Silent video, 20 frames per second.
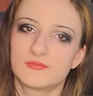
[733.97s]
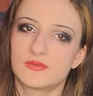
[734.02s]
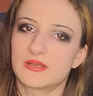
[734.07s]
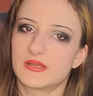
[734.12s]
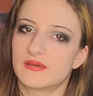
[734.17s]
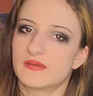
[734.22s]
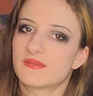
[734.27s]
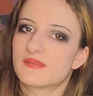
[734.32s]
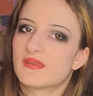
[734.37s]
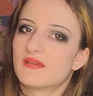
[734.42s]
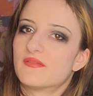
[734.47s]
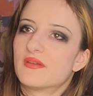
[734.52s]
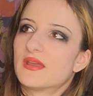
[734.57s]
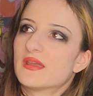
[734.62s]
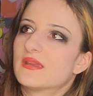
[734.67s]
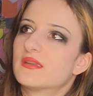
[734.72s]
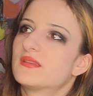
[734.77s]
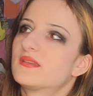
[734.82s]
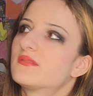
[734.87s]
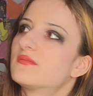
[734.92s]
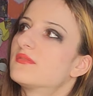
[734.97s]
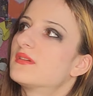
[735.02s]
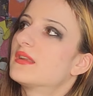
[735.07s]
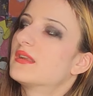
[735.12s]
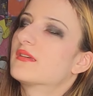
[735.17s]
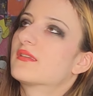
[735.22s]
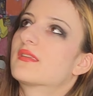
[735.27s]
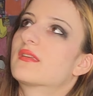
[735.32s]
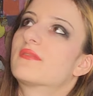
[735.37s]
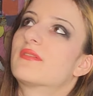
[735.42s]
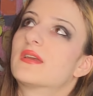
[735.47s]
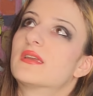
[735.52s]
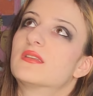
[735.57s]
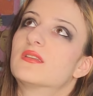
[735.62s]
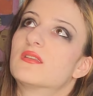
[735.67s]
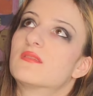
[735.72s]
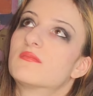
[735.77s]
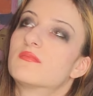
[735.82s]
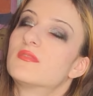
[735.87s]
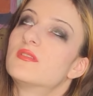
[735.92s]
What else have I
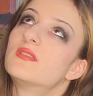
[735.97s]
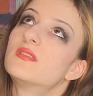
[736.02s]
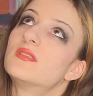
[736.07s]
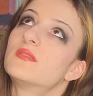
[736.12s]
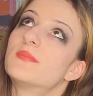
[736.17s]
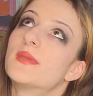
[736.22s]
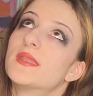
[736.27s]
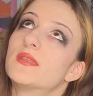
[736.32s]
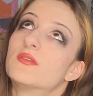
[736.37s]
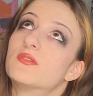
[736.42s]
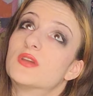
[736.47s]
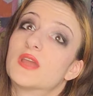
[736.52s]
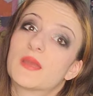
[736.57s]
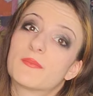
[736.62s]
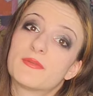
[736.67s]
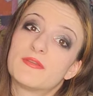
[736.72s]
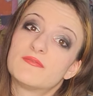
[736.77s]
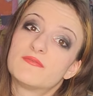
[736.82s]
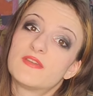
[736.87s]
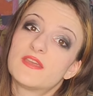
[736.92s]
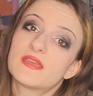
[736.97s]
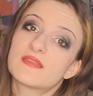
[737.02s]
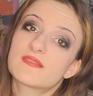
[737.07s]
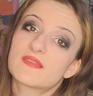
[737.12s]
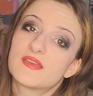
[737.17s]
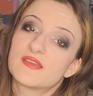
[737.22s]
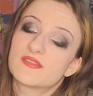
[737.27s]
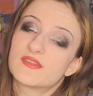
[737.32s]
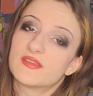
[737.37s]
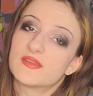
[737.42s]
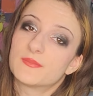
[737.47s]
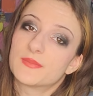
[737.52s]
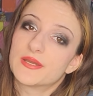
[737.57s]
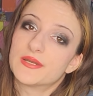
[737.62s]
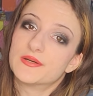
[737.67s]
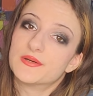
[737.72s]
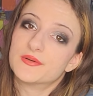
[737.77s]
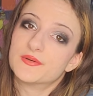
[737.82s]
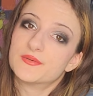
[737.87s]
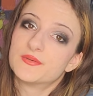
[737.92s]
been doing? I've been fantasizing
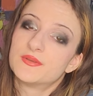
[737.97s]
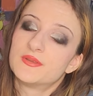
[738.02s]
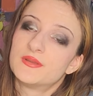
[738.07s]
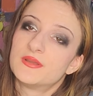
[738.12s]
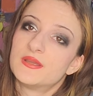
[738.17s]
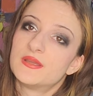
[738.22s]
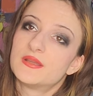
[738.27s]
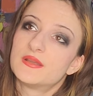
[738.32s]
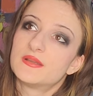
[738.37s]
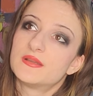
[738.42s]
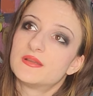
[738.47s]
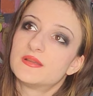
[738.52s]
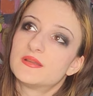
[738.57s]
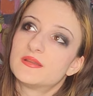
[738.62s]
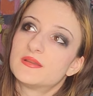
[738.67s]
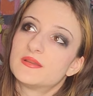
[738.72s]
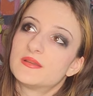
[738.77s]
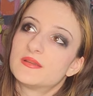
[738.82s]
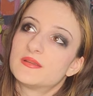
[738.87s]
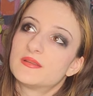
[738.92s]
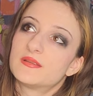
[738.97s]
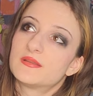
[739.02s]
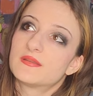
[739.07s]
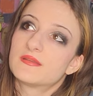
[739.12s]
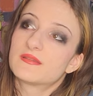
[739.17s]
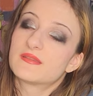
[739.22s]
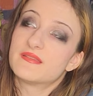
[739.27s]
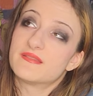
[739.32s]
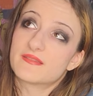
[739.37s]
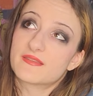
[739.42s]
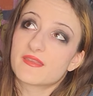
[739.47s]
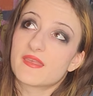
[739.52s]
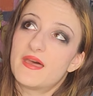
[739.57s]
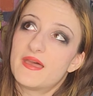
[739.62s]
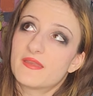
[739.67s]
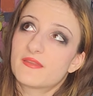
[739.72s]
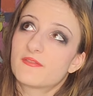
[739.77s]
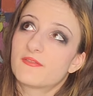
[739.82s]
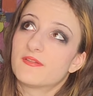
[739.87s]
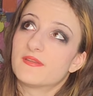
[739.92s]
about, since
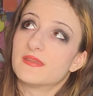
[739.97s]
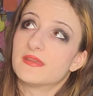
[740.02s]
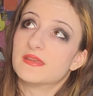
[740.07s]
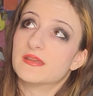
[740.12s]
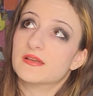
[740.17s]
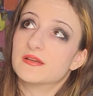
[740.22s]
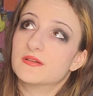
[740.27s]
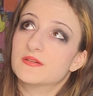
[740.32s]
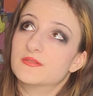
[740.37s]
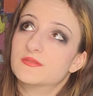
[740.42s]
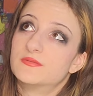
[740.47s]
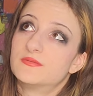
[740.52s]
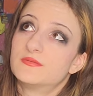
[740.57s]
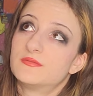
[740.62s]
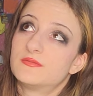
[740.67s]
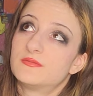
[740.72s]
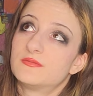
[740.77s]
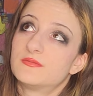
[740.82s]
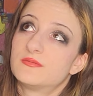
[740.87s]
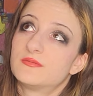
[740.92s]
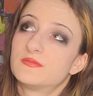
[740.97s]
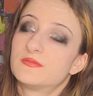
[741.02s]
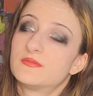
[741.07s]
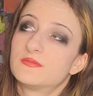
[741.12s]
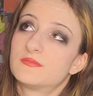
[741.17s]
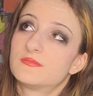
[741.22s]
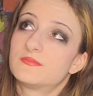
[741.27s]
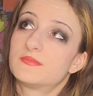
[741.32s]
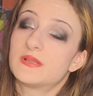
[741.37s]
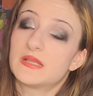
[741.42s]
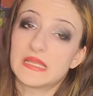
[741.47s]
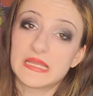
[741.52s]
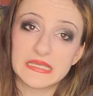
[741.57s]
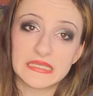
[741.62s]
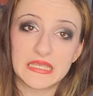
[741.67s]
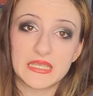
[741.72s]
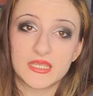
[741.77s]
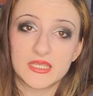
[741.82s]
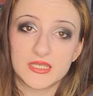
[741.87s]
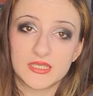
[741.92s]
last video,
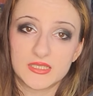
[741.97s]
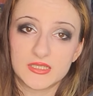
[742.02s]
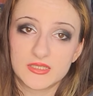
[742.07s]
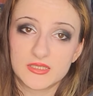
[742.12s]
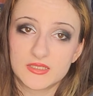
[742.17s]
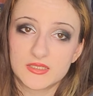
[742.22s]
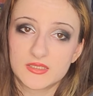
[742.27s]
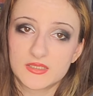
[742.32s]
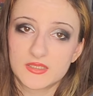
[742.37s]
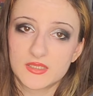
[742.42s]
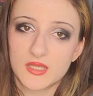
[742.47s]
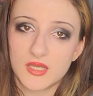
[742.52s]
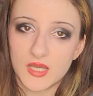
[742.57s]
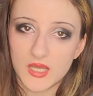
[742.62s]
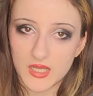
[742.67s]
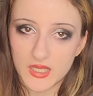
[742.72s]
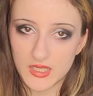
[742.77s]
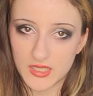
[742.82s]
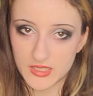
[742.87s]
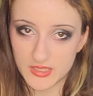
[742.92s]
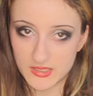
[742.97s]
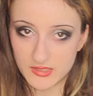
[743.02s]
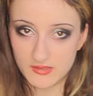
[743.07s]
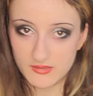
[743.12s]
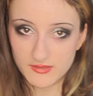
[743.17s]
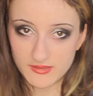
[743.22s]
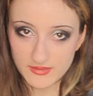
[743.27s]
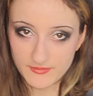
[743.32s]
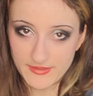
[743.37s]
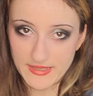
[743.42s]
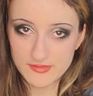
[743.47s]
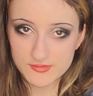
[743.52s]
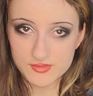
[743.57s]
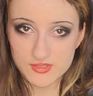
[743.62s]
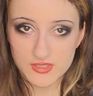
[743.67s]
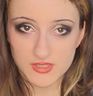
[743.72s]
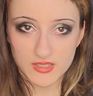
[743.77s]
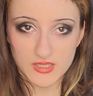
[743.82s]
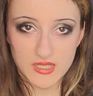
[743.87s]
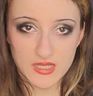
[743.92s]
playing
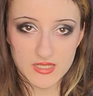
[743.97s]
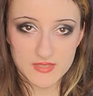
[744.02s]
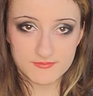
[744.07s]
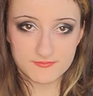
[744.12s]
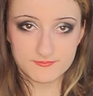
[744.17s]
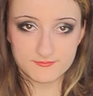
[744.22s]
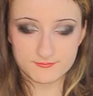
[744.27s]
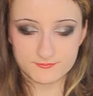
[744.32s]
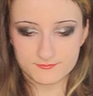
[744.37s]
Cleopatra a lot.